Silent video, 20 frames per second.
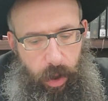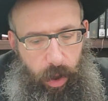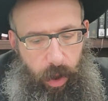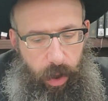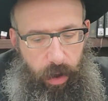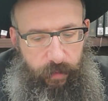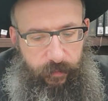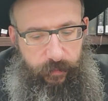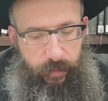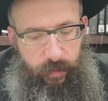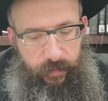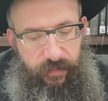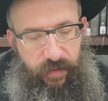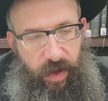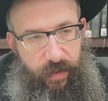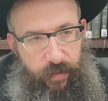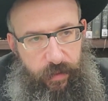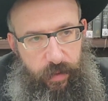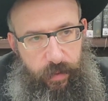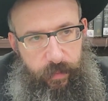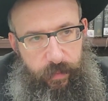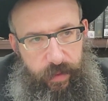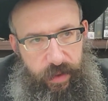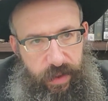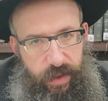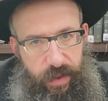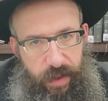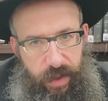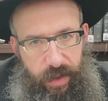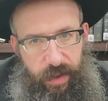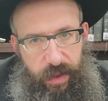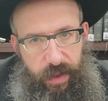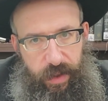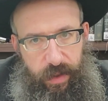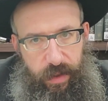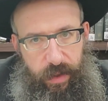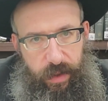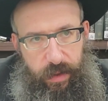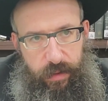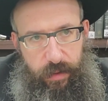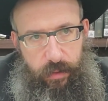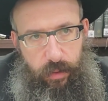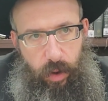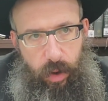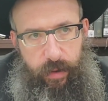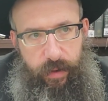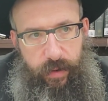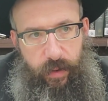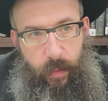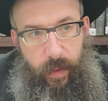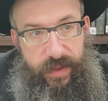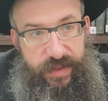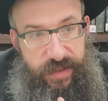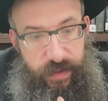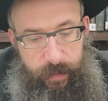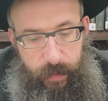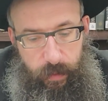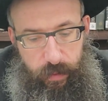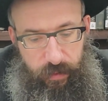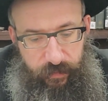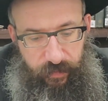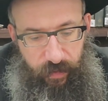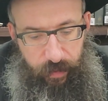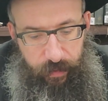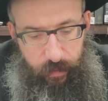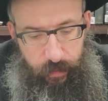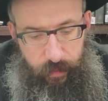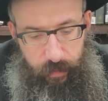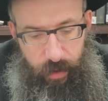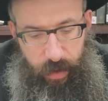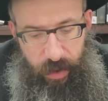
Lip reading: Of her father. Meaning like the daughter that wants to be with her father.